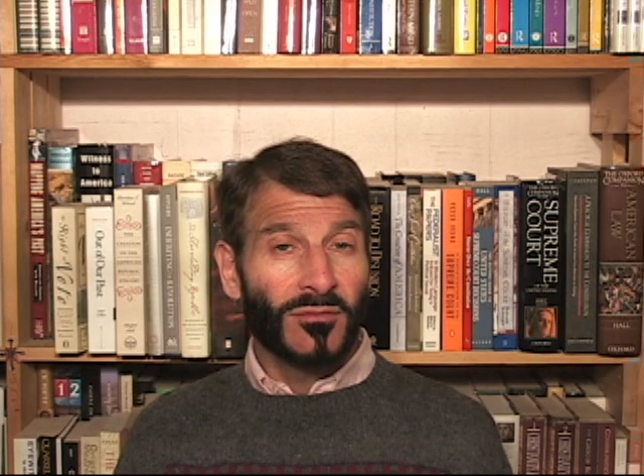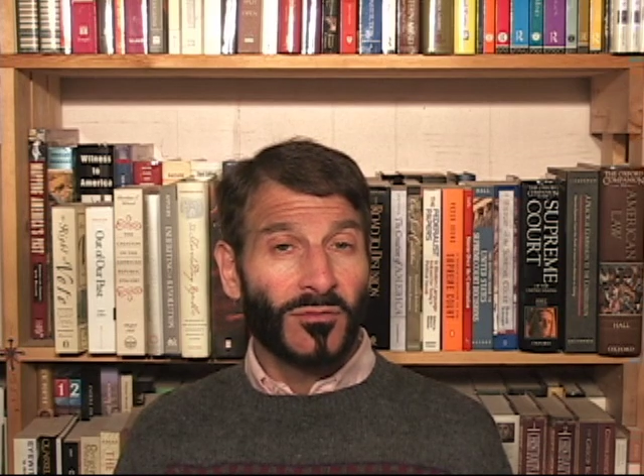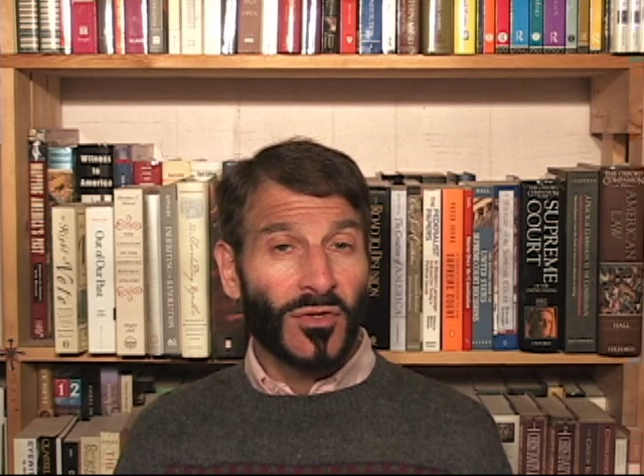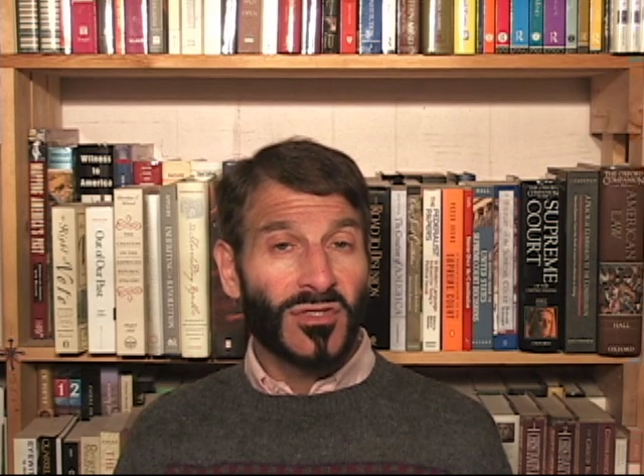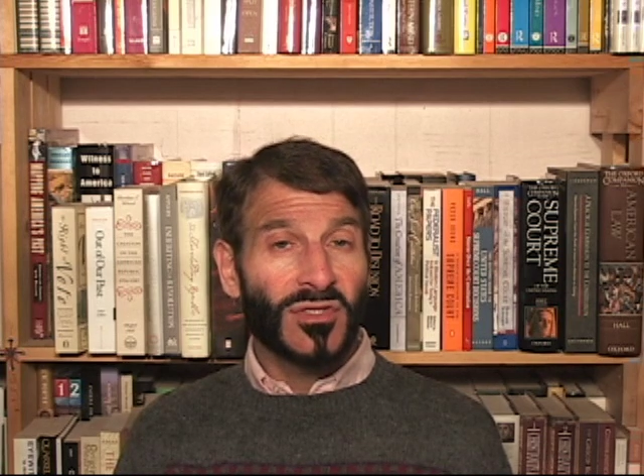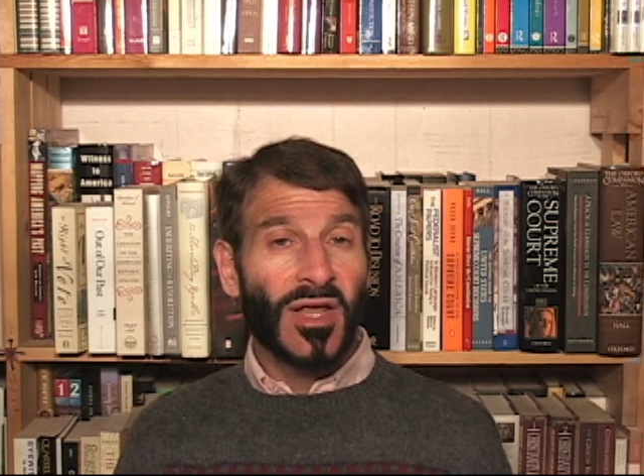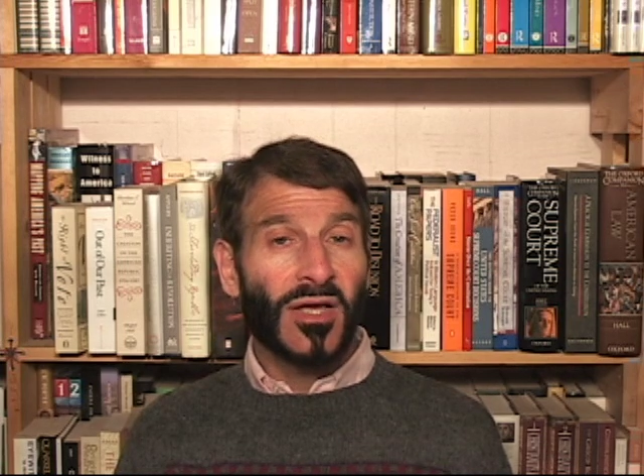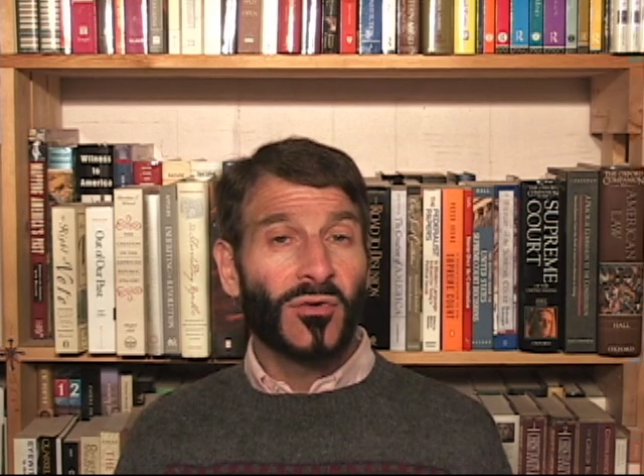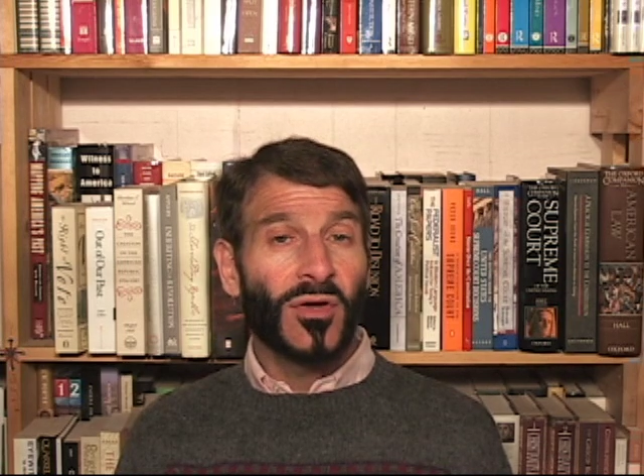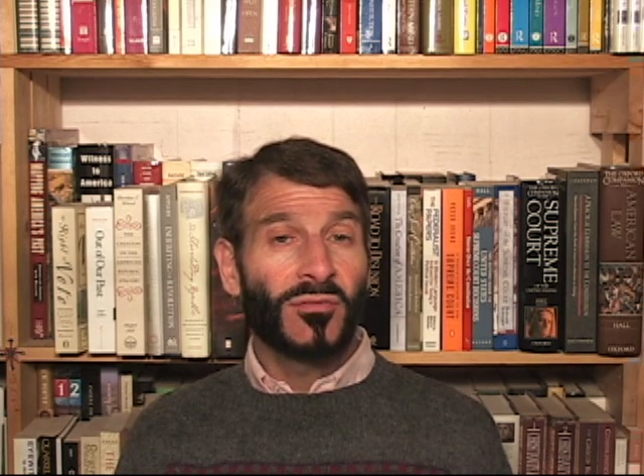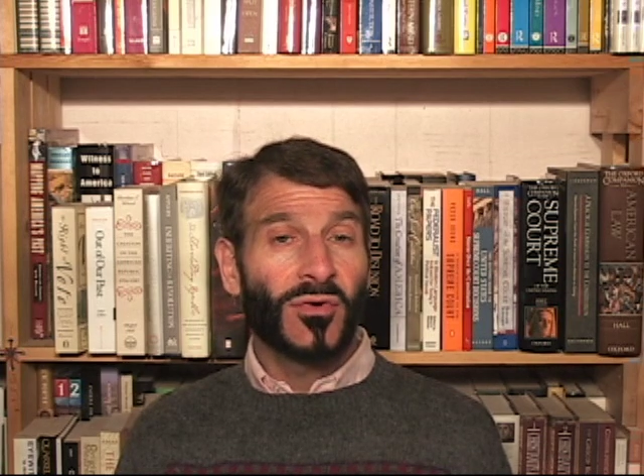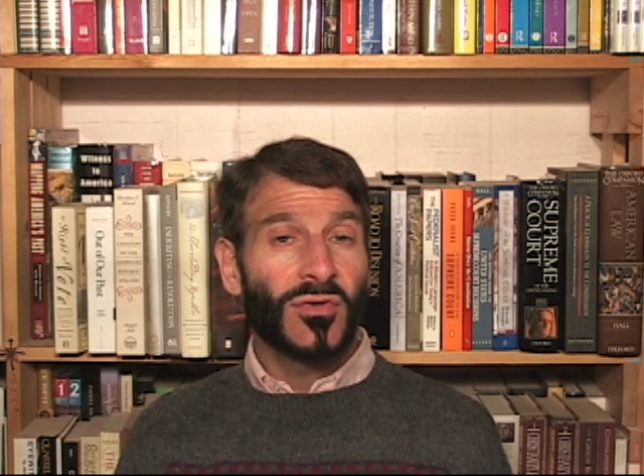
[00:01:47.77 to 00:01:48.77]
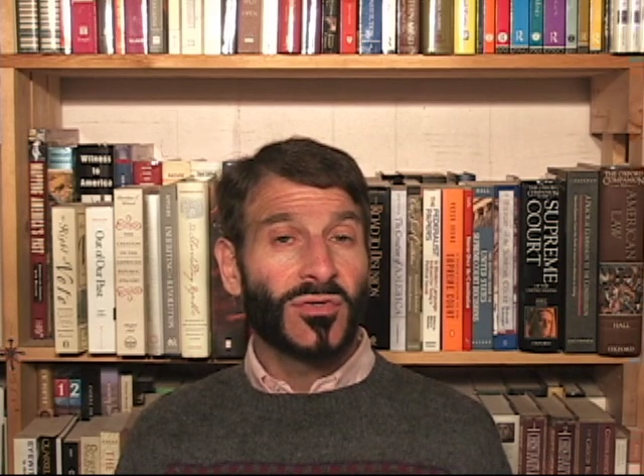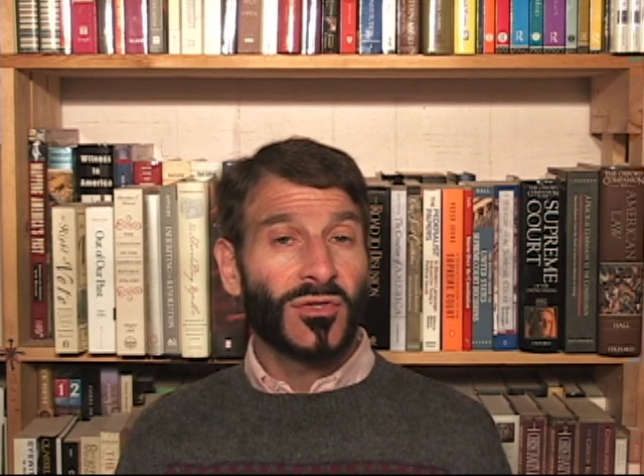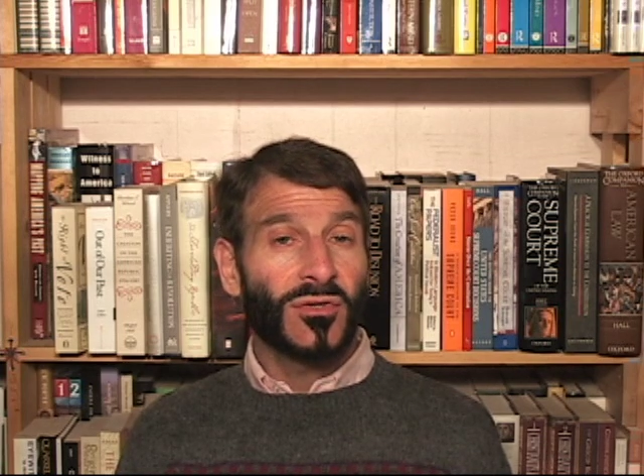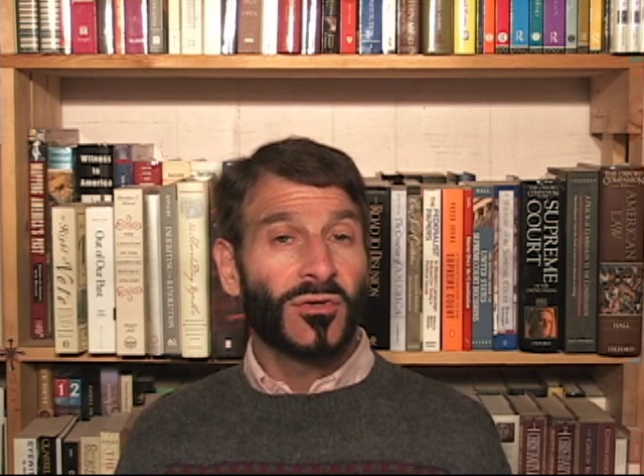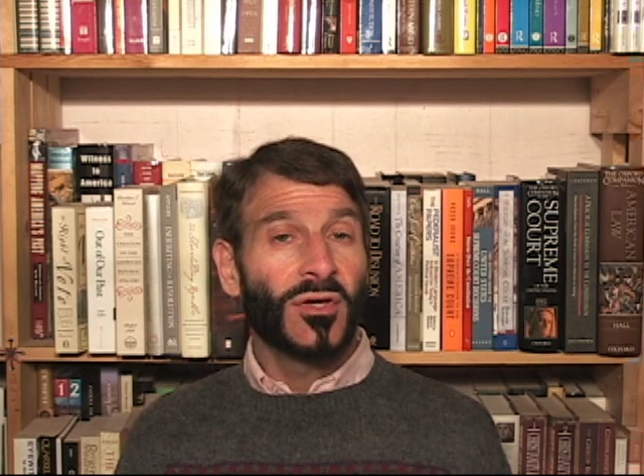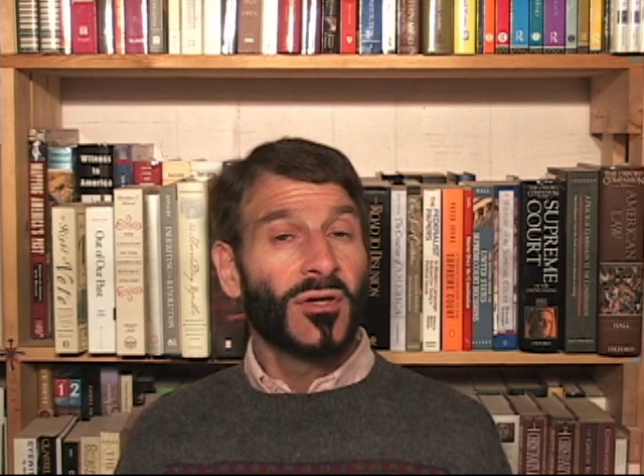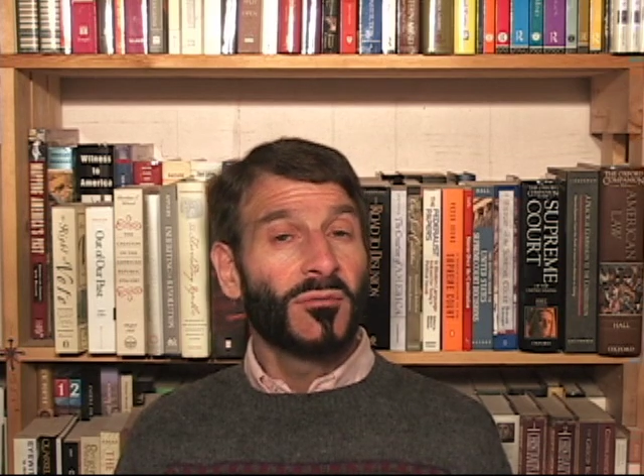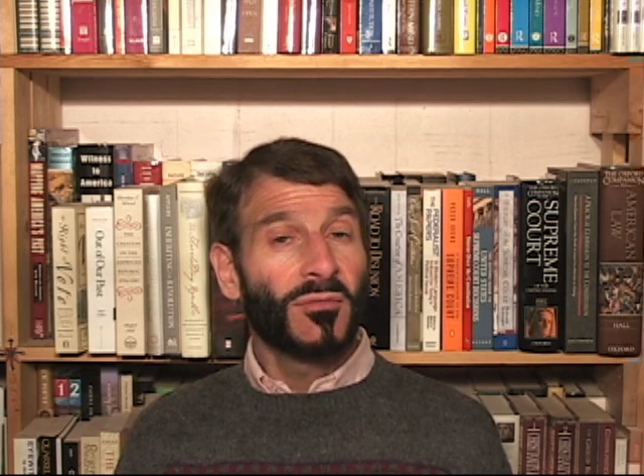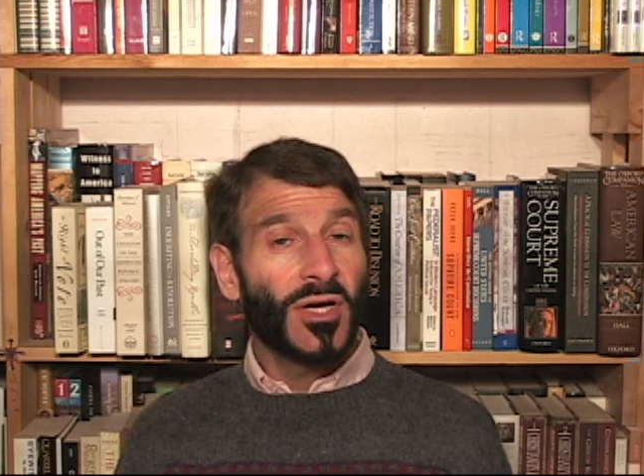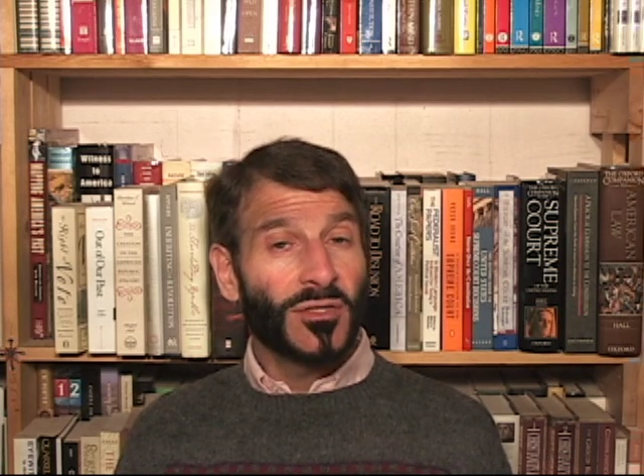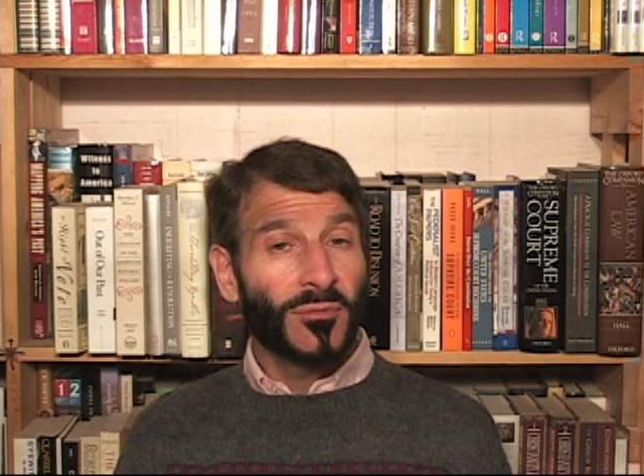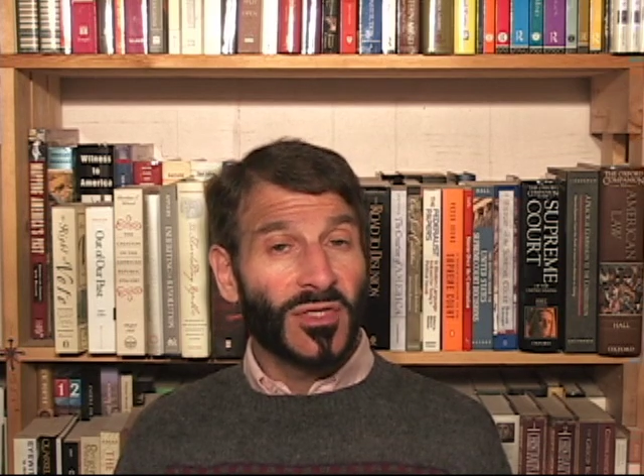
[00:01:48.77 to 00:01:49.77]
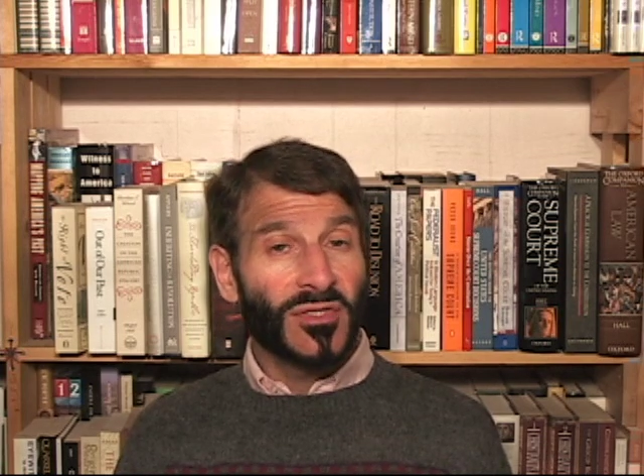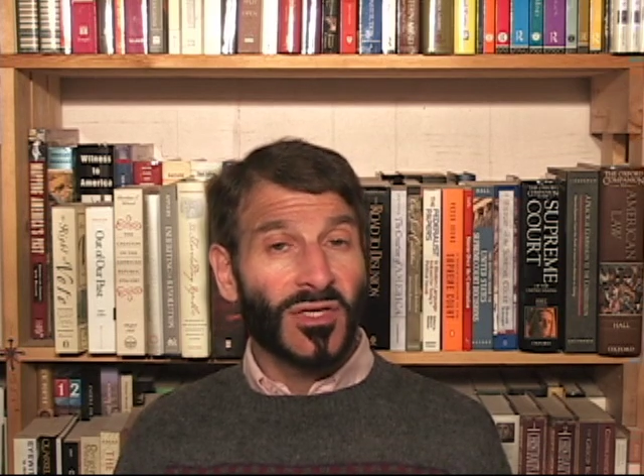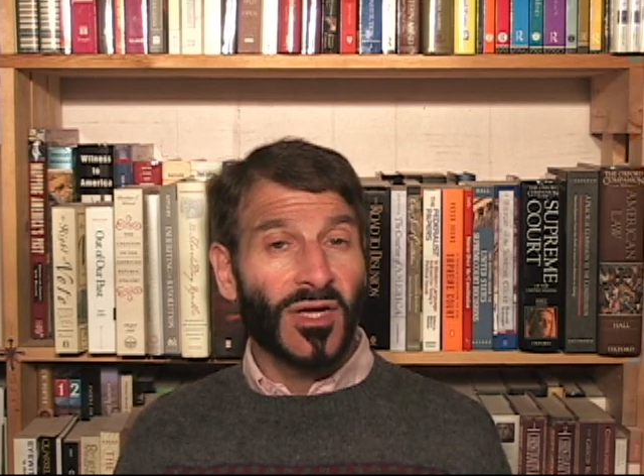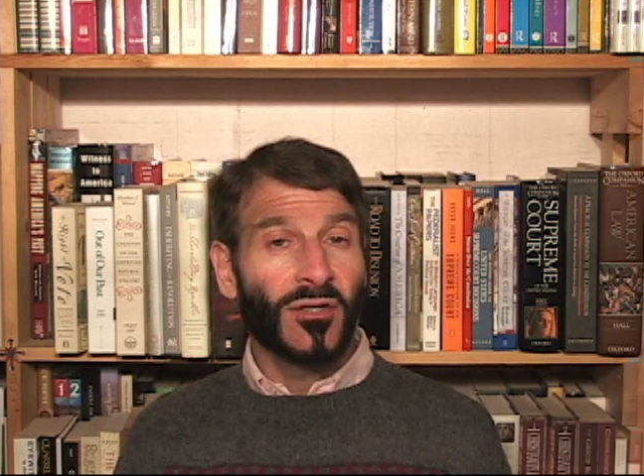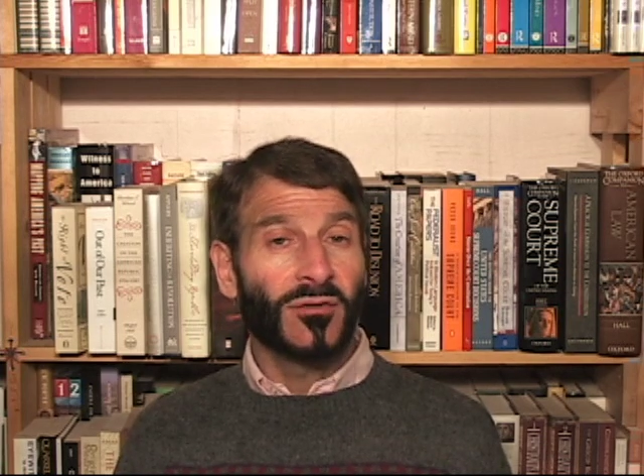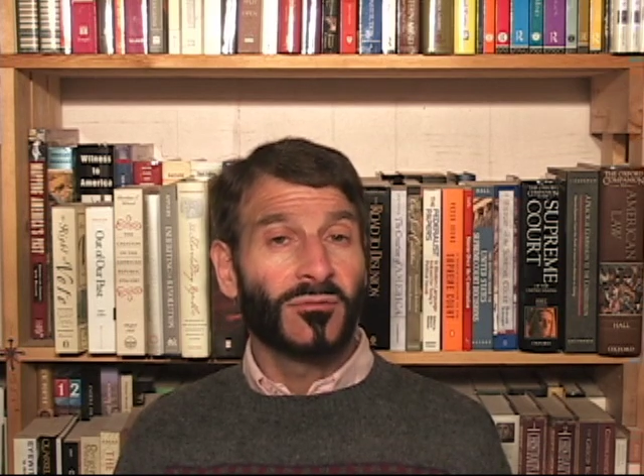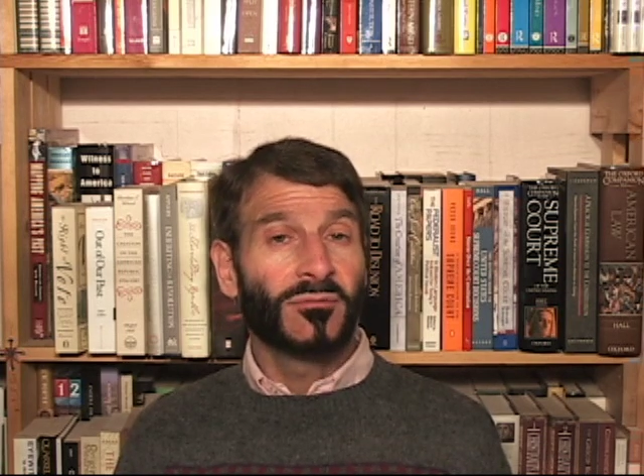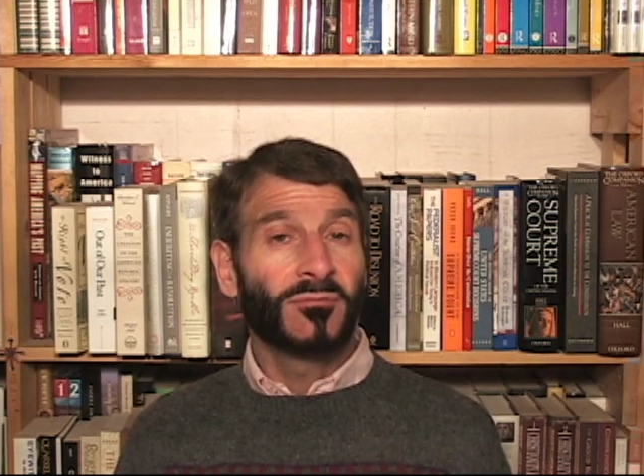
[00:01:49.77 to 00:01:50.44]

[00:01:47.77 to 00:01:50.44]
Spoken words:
where scale refers to measurement scale.